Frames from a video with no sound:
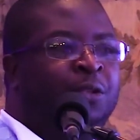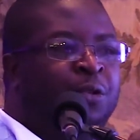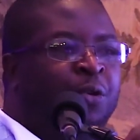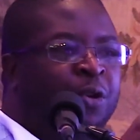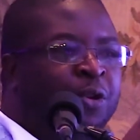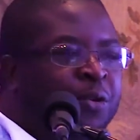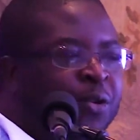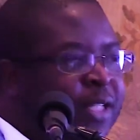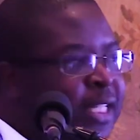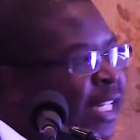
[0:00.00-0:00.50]

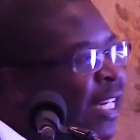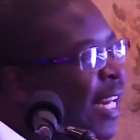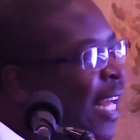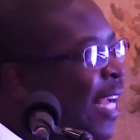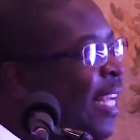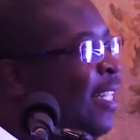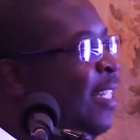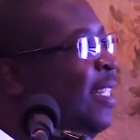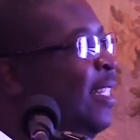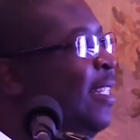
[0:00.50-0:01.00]
to
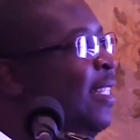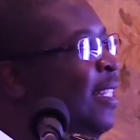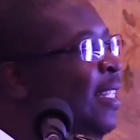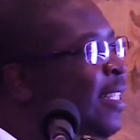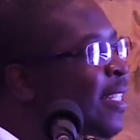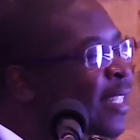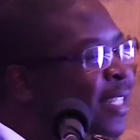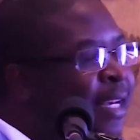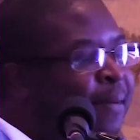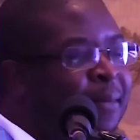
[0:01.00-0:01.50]
utilize
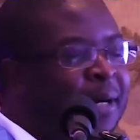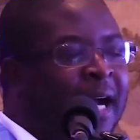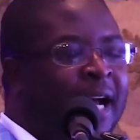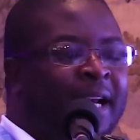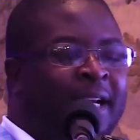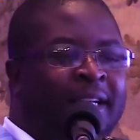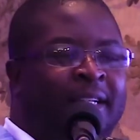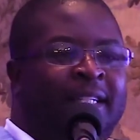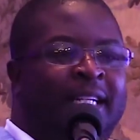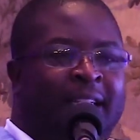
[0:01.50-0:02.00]
the same
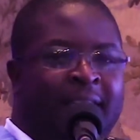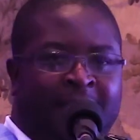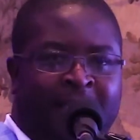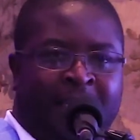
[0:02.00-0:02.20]
current,